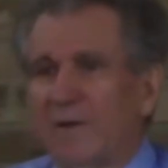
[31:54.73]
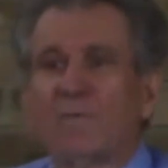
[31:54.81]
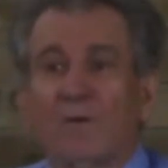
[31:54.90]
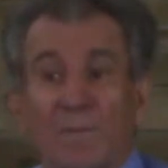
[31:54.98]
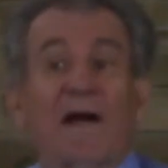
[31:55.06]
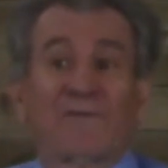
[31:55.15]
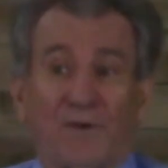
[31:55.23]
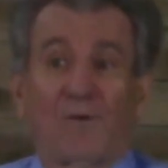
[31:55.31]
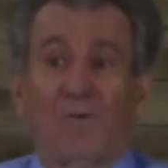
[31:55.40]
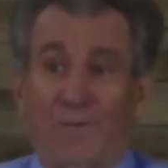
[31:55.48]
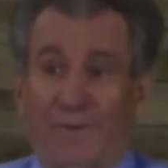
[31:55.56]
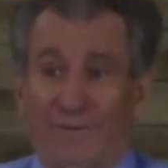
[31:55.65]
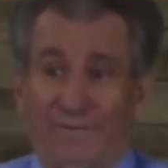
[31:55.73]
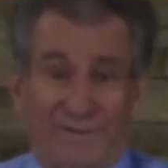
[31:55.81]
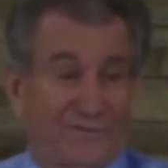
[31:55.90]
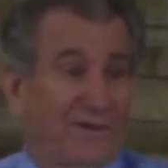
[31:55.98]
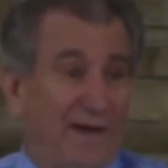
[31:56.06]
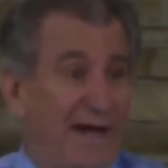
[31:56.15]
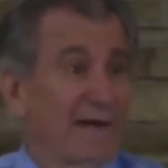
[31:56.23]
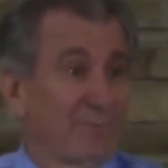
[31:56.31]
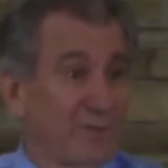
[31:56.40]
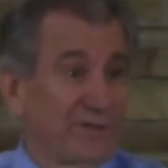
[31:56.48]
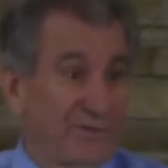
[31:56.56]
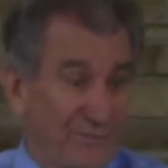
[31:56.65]
What about the Lord as a high
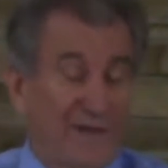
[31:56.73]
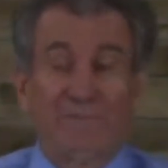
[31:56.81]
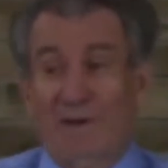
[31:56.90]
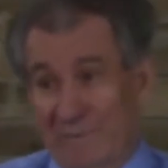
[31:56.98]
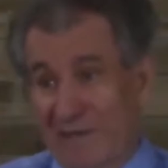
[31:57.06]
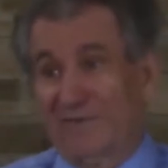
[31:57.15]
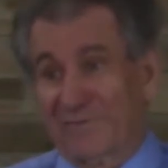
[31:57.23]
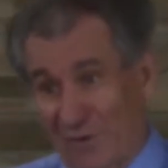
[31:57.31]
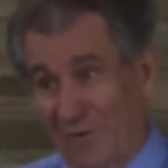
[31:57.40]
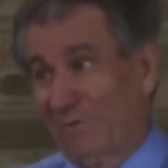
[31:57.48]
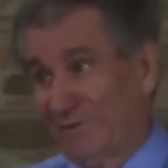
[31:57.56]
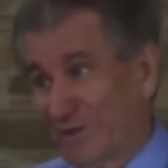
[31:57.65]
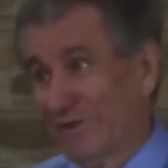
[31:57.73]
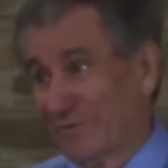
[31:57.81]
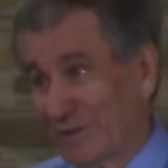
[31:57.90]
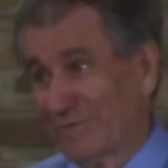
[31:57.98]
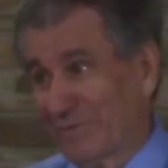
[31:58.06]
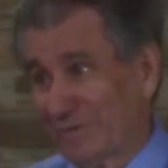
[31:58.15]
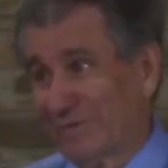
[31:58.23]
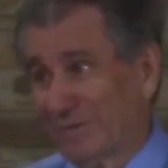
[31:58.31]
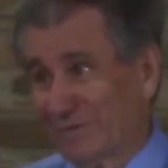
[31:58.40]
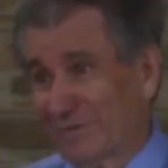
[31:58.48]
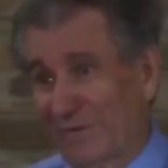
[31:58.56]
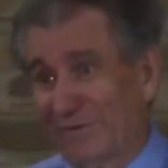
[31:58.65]
priest? You think maybe he always has Israel on
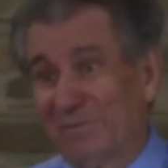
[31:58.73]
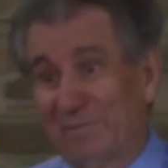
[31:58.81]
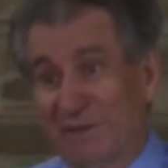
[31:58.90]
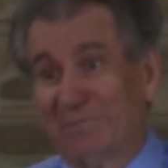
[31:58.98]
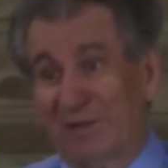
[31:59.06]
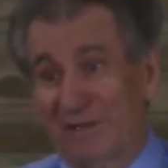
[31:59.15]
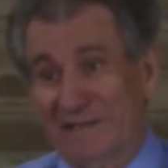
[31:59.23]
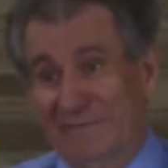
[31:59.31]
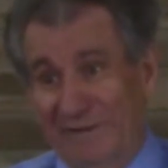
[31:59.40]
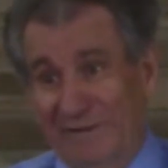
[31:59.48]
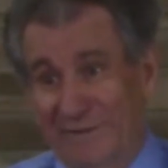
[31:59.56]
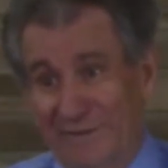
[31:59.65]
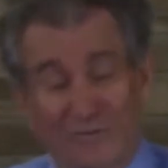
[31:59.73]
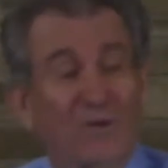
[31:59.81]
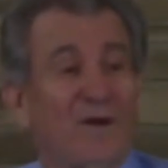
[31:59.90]
his heart? You better believe he does.